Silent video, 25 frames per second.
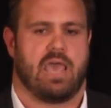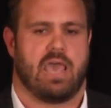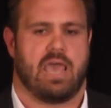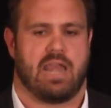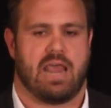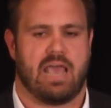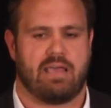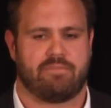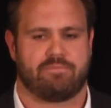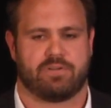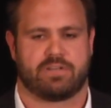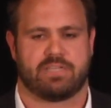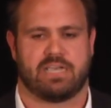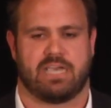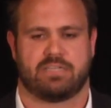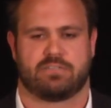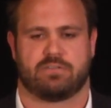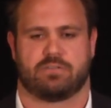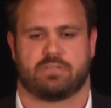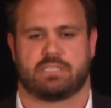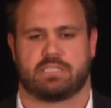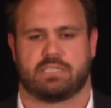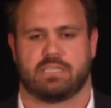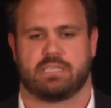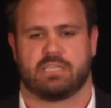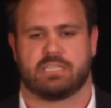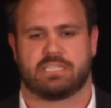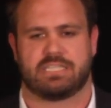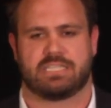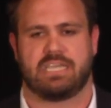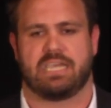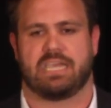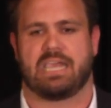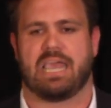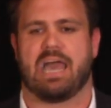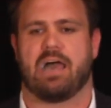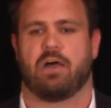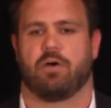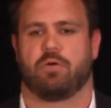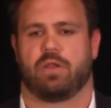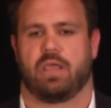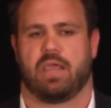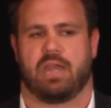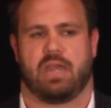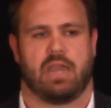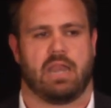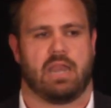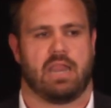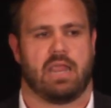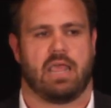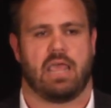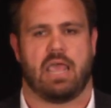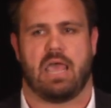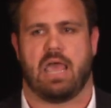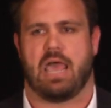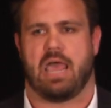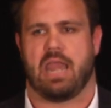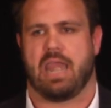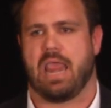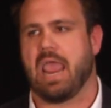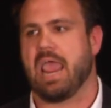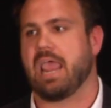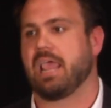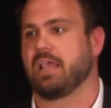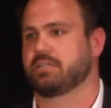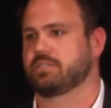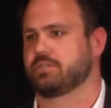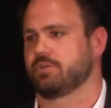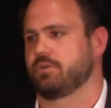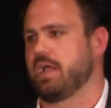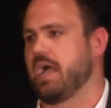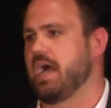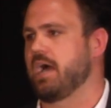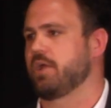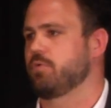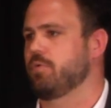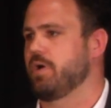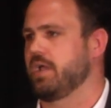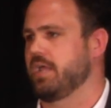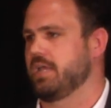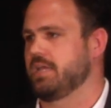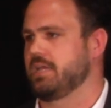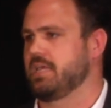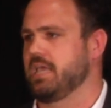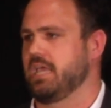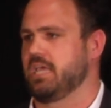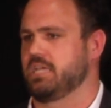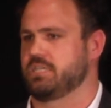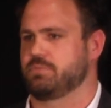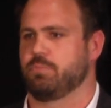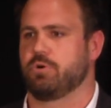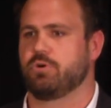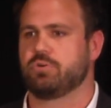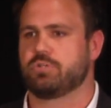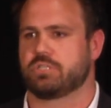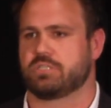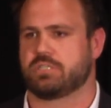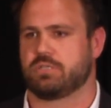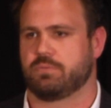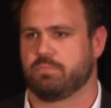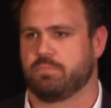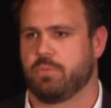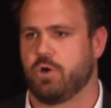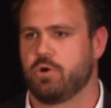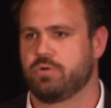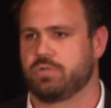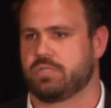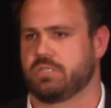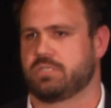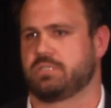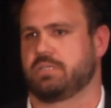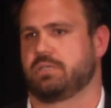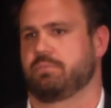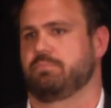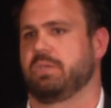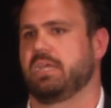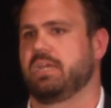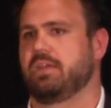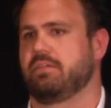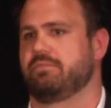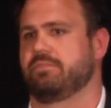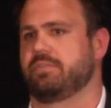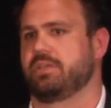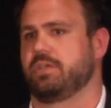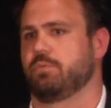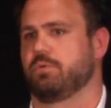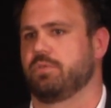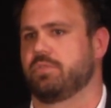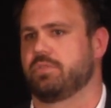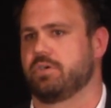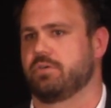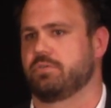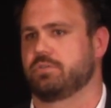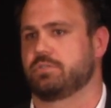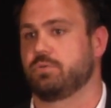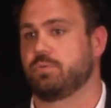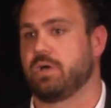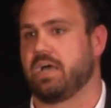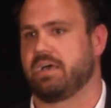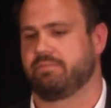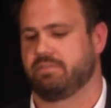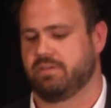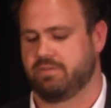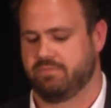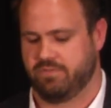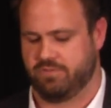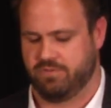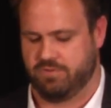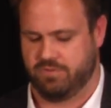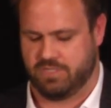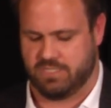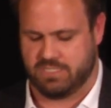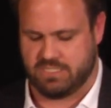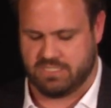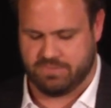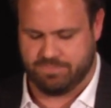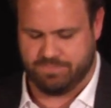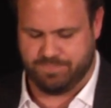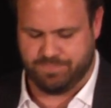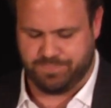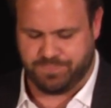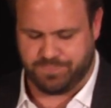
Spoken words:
And advertisers seek out and answer, how do I engage most meaningfully with those who have influence?